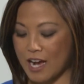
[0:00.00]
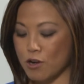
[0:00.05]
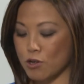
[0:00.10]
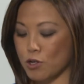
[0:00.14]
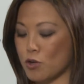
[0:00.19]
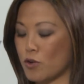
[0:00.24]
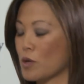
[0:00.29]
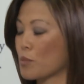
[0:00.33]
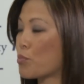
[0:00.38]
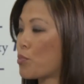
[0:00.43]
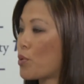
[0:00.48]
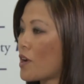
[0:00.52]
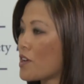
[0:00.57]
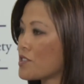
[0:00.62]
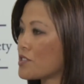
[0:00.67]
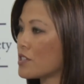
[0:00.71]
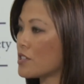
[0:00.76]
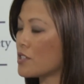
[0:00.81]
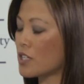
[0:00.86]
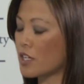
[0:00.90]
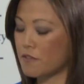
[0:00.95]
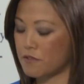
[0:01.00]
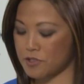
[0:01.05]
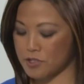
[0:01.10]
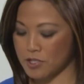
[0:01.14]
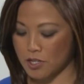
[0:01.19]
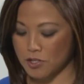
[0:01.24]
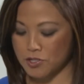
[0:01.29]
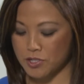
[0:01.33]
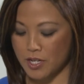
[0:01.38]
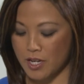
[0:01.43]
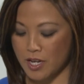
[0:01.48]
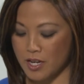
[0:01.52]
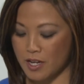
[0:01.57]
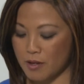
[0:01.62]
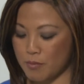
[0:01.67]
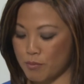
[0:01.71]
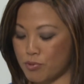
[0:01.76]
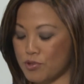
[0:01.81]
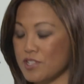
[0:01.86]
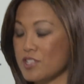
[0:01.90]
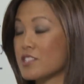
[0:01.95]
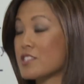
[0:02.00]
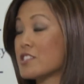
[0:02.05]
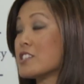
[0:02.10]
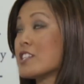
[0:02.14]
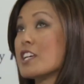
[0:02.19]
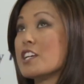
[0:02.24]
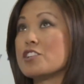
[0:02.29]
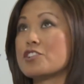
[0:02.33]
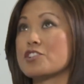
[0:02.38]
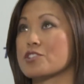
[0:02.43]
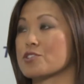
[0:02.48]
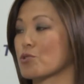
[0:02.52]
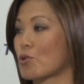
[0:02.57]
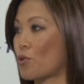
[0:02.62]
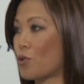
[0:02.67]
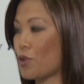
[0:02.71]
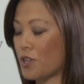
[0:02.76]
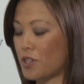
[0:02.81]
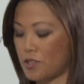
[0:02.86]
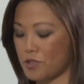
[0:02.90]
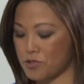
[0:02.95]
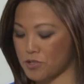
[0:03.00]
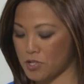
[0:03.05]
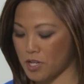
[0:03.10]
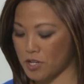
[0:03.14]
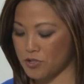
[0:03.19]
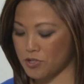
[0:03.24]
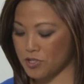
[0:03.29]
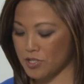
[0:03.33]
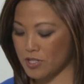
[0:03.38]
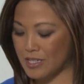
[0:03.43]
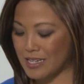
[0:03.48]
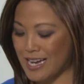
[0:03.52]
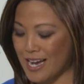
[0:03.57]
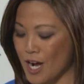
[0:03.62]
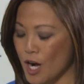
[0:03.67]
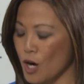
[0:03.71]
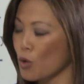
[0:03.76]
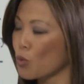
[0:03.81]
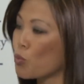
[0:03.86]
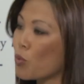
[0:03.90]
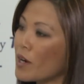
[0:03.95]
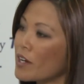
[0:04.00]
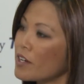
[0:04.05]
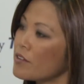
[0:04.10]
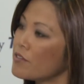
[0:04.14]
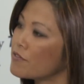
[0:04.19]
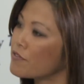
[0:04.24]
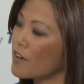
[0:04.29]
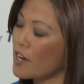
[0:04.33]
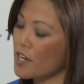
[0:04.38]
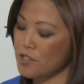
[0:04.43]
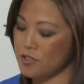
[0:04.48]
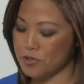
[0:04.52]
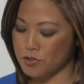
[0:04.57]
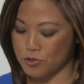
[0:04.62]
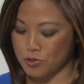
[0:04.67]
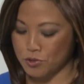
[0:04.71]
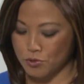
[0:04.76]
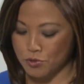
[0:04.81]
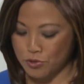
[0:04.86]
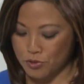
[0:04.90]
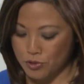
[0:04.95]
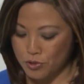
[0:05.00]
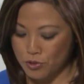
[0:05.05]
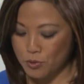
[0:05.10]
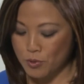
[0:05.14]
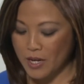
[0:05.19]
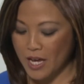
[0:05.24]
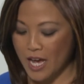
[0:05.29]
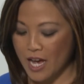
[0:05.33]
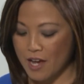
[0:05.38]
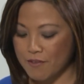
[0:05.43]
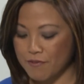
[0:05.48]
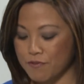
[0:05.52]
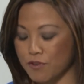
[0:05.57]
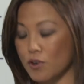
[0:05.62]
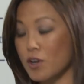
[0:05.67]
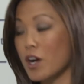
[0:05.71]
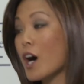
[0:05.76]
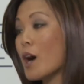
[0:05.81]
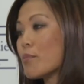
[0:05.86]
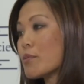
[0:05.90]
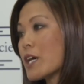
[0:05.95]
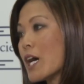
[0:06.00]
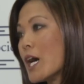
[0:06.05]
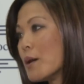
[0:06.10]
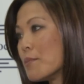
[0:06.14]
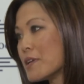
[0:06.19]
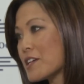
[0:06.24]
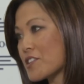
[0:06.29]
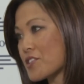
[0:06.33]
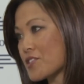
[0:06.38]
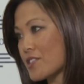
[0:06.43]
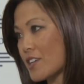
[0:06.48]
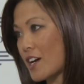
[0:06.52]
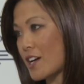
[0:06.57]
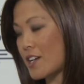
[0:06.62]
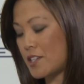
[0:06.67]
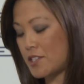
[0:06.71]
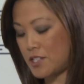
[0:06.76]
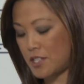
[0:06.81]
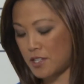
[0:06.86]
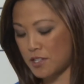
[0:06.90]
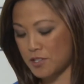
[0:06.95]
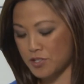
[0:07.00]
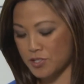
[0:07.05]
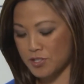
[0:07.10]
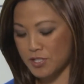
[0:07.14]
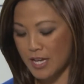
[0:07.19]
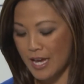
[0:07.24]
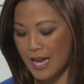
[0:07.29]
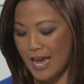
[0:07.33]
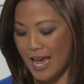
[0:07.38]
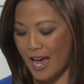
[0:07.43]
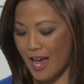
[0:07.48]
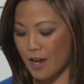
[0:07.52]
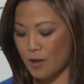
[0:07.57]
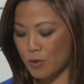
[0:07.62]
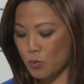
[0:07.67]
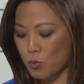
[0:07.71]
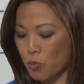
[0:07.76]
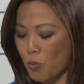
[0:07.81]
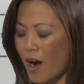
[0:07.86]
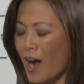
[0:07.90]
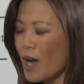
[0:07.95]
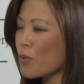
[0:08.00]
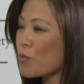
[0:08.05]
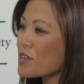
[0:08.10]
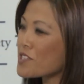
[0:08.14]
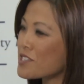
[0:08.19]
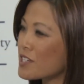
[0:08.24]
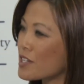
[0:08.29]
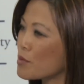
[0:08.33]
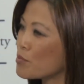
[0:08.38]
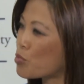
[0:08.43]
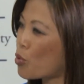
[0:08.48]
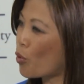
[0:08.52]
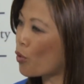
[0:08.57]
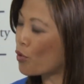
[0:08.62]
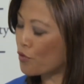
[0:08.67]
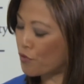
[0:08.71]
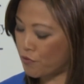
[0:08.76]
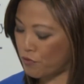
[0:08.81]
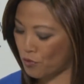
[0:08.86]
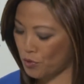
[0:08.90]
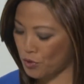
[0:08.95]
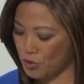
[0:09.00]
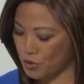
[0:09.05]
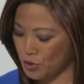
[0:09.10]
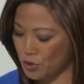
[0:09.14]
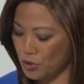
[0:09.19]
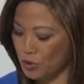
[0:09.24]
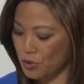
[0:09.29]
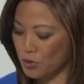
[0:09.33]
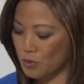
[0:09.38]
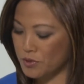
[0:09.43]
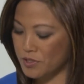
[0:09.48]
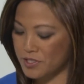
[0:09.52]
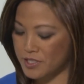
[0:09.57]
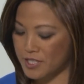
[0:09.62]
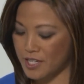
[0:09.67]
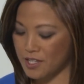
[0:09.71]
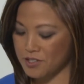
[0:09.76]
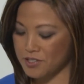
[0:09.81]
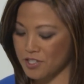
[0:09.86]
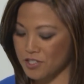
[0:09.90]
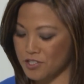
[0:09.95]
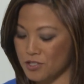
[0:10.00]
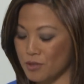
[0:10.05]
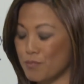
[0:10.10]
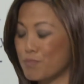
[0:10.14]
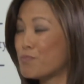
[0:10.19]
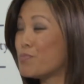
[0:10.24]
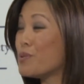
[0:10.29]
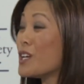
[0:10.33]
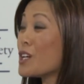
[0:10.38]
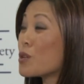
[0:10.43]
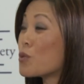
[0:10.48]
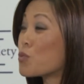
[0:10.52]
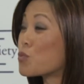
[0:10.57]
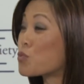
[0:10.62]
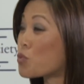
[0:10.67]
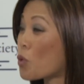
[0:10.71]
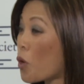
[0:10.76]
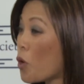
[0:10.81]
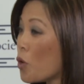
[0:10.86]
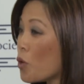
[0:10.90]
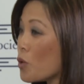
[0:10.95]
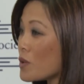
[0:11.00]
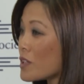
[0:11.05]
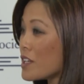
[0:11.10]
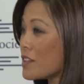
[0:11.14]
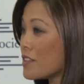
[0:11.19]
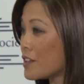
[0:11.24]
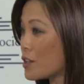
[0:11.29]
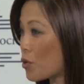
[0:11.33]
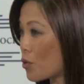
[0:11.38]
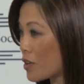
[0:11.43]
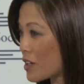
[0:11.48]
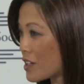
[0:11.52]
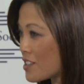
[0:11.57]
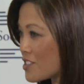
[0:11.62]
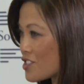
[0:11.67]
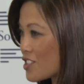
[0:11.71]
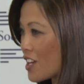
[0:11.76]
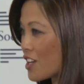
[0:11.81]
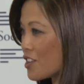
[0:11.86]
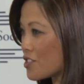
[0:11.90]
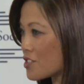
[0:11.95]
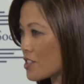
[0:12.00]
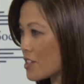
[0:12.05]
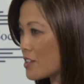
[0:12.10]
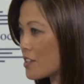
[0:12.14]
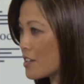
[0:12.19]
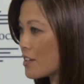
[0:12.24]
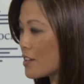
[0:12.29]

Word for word: outgoing president of such a prestigious organization, what advice do you have for upcoming scientists, and why was it important for you to take such a big role in the organization?